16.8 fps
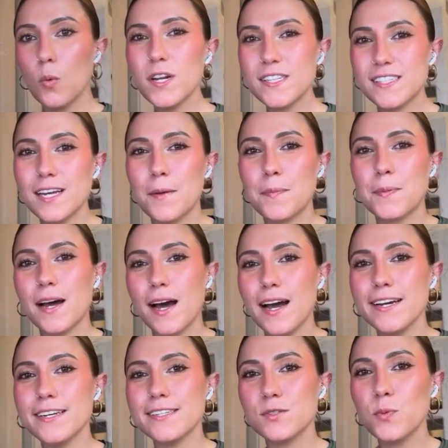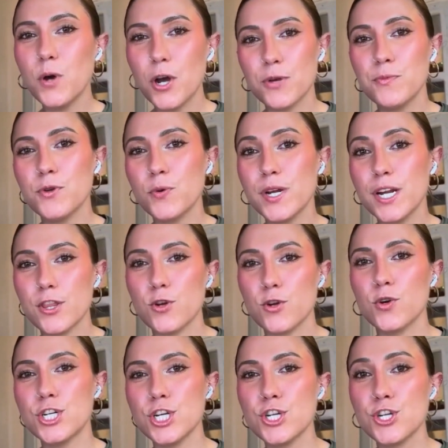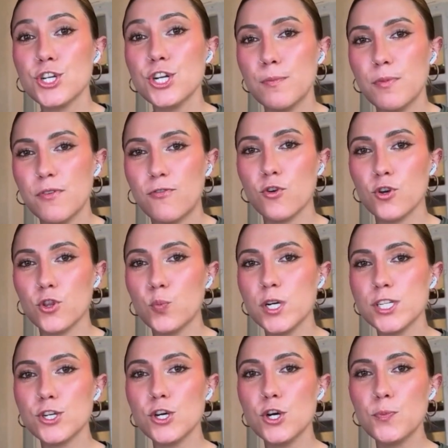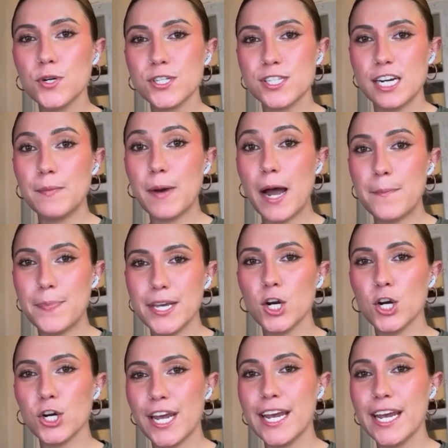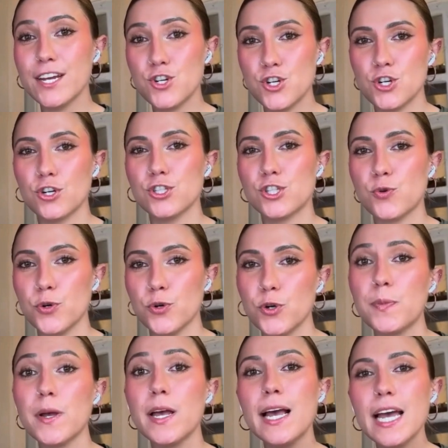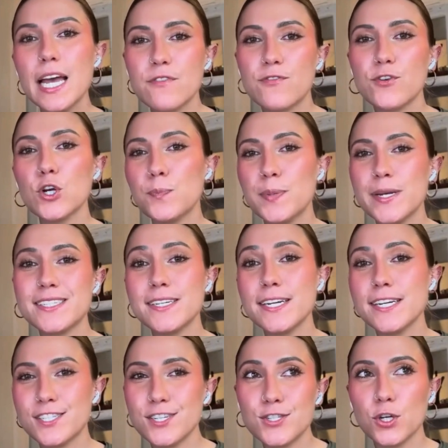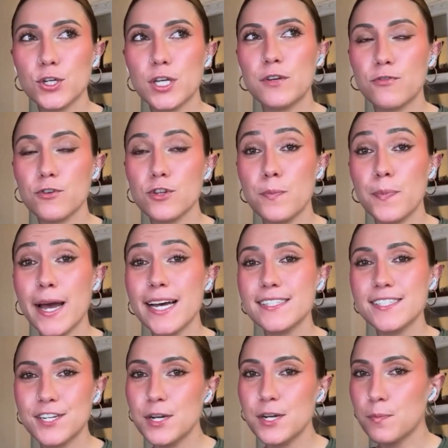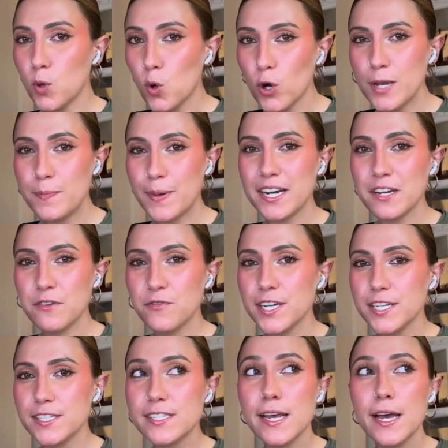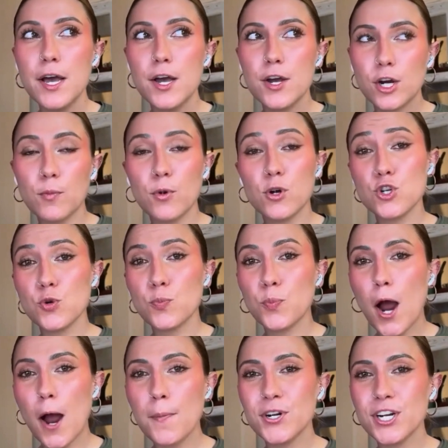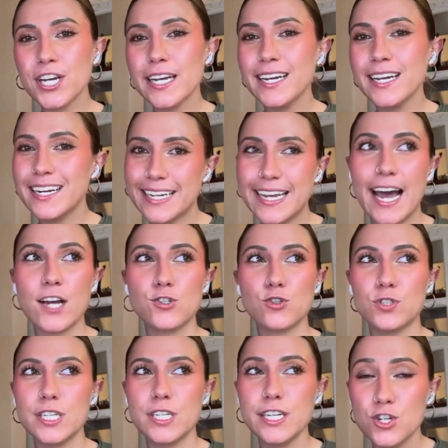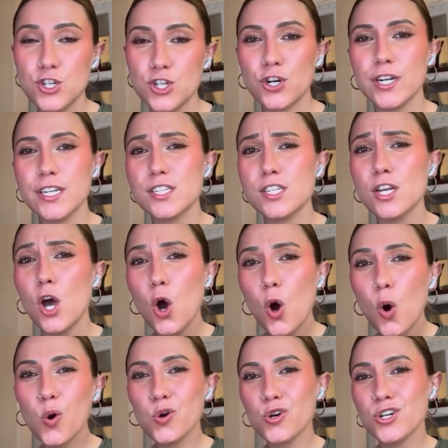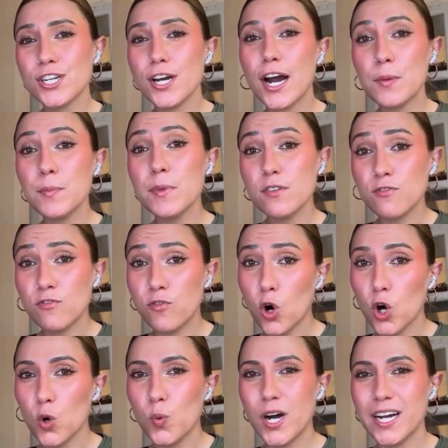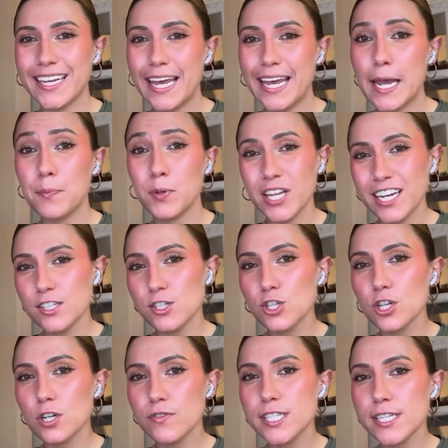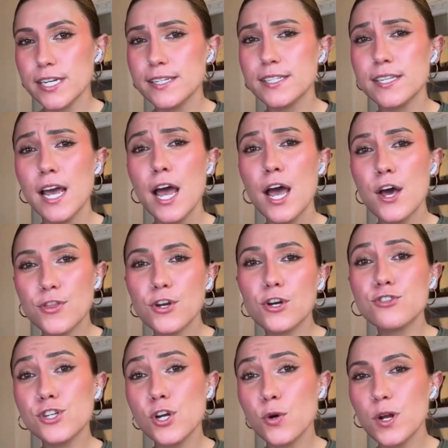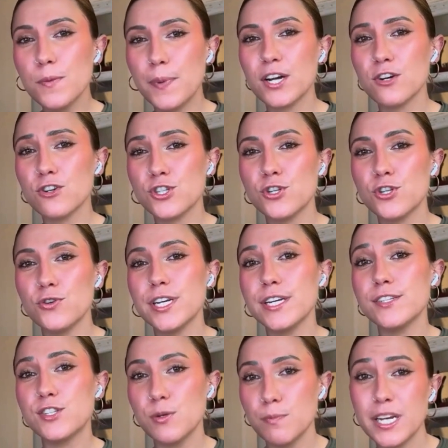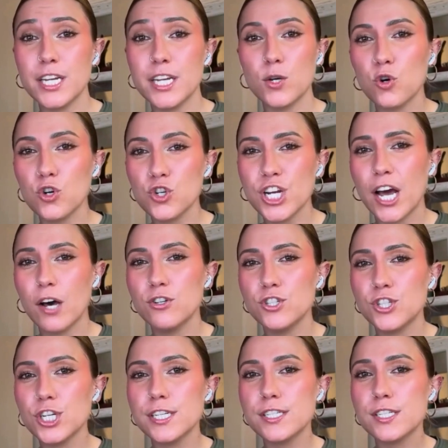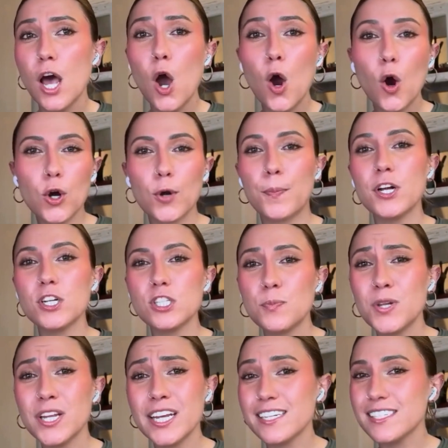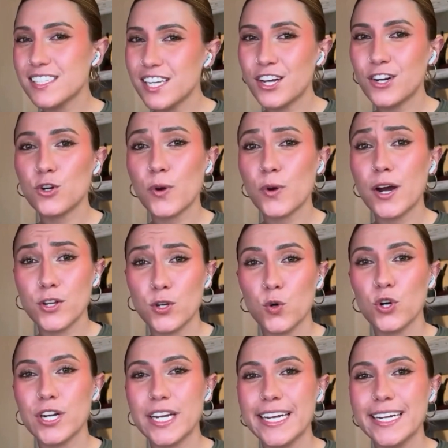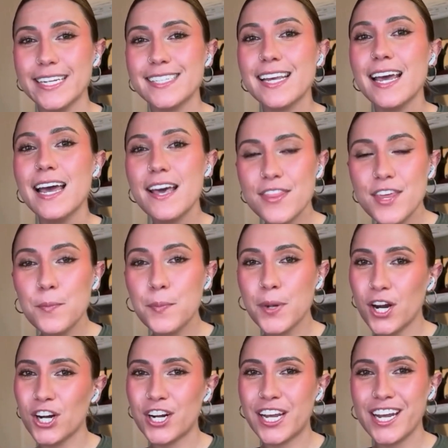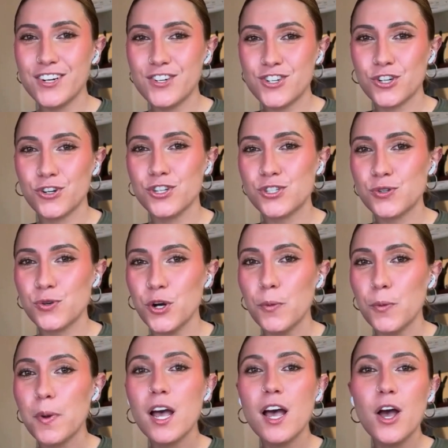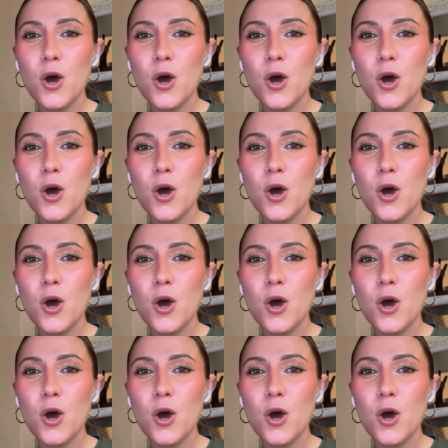What's up, guys? Welcome to another edition of Before the Whistle presented by BRK Insurance Group. If your business is looking for the best in employee benefits, commercial property and casualty insurance, or retirement and 401k plan services, there's no one better suited to meet your challenges or build a plan centered around your needs than BRK Insurance Group.